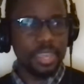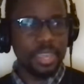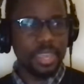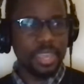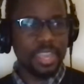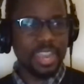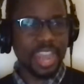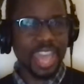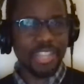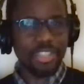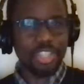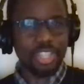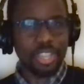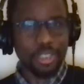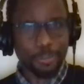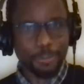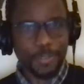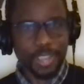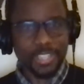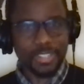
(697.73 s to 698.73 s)
it actually
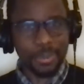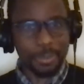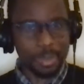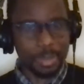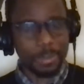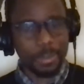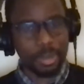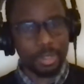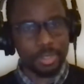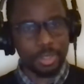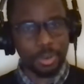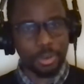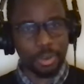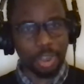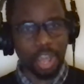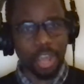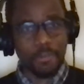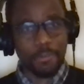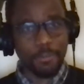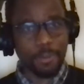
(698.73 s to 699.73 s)
affects the people on the
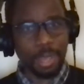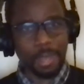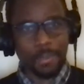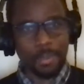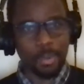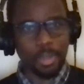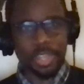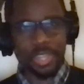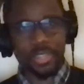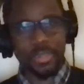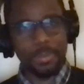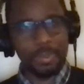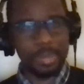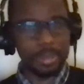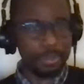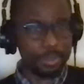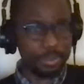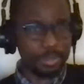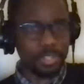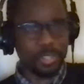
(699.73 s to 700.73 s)
ground far more than the
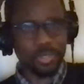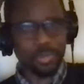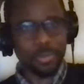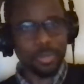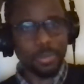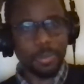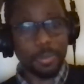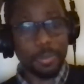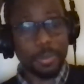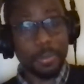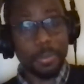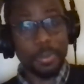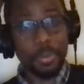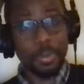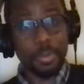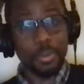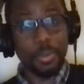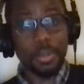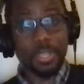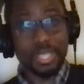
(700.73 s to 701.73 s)
people the, the people
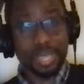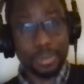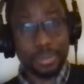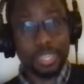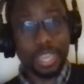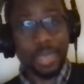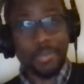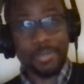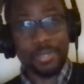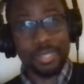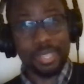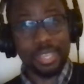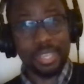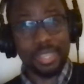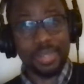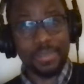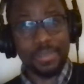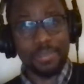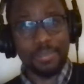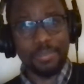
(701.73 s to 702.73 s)
who sometimes eh,
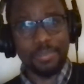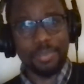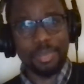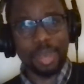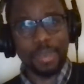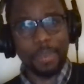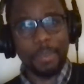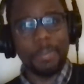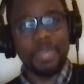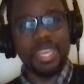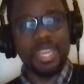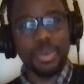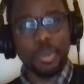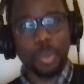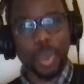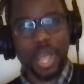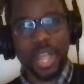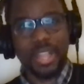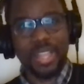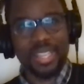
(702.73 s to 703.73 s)
mean
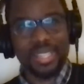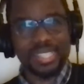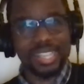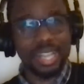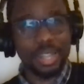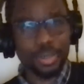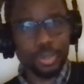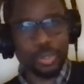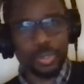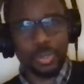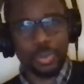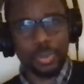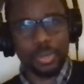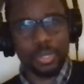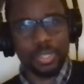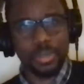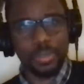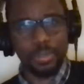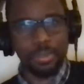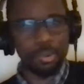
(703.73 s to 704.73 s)
well and tell those
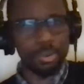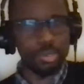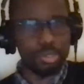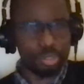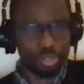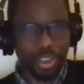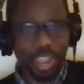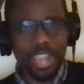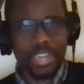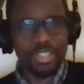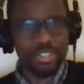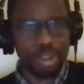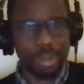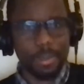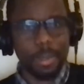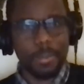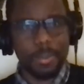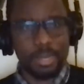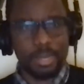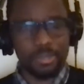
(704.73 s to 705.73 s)
stories abroad to try and drum
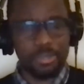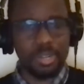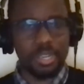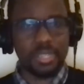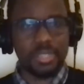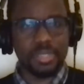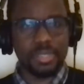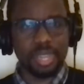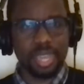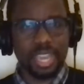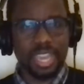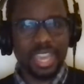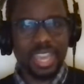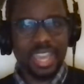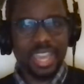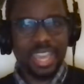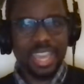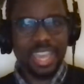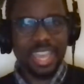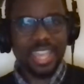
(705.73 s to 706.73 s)
up interest
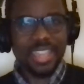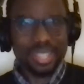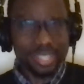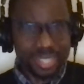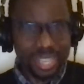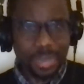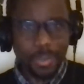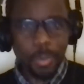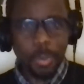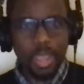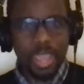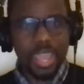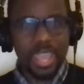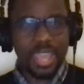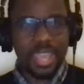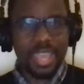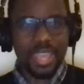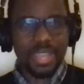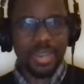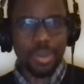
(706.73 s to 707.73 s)
in the same way
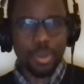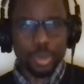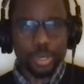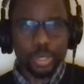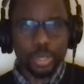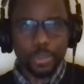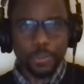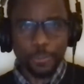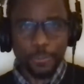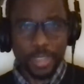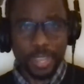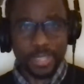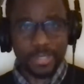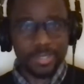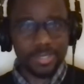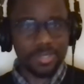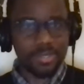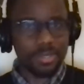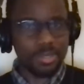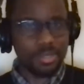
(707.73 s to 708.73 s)
it also
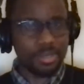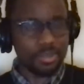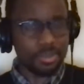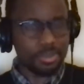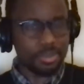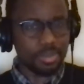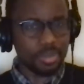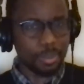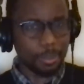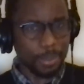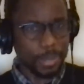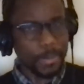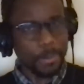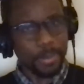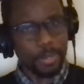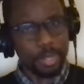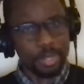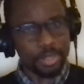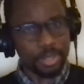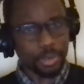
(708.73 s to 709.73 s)
affects the
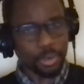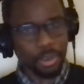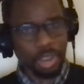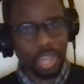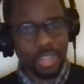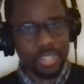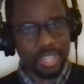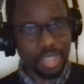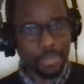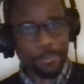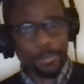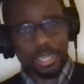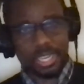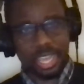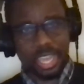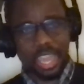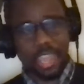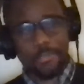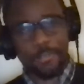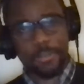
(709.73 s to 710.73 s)
people on the ground the
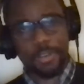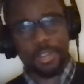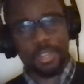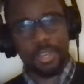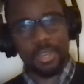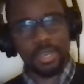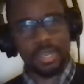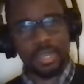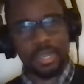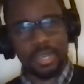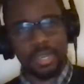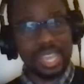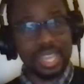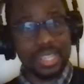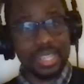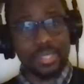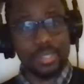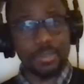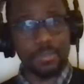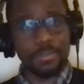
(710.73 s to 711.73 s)
everyday african
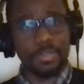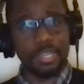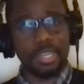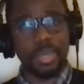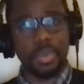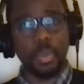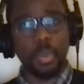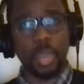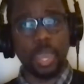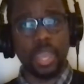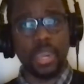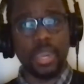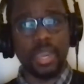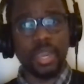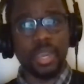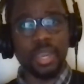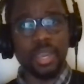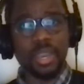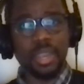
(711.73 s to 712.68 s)
negatively when